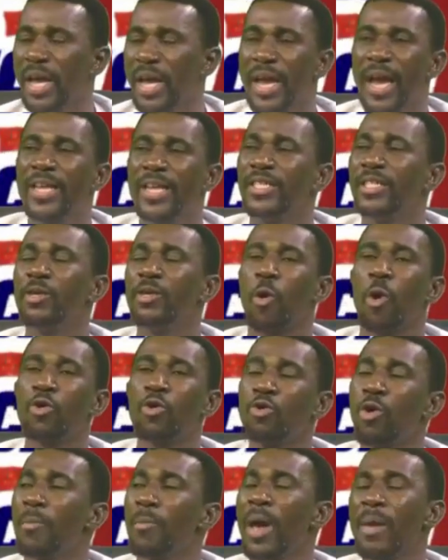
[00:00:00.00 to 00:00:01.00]
inti ye wo
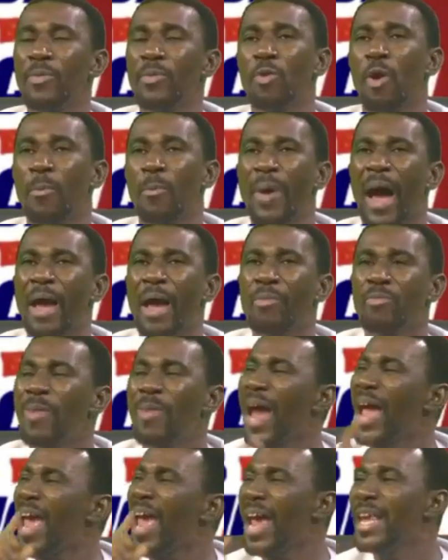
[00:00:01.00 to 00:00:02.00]
nioma bi wo bible
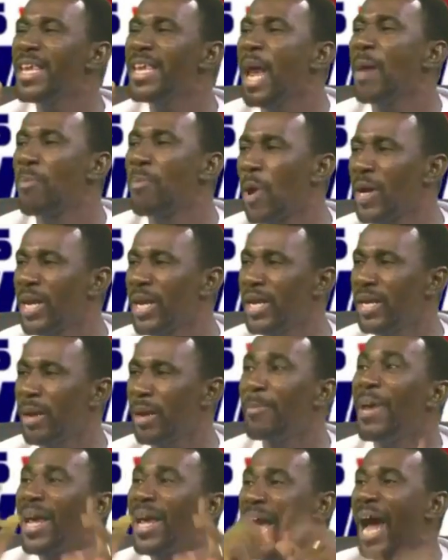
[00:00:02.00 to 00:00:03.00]
ma anya bone
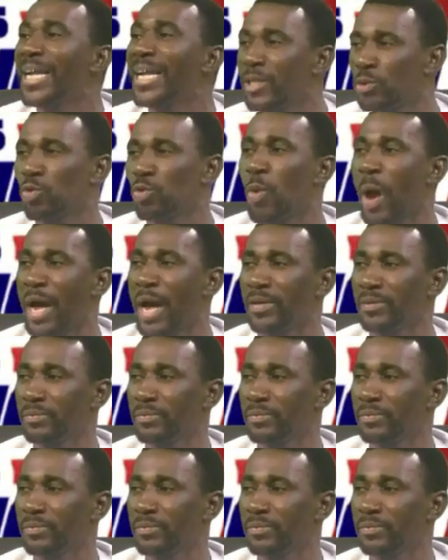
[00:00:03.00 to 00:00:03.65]
be ya de soa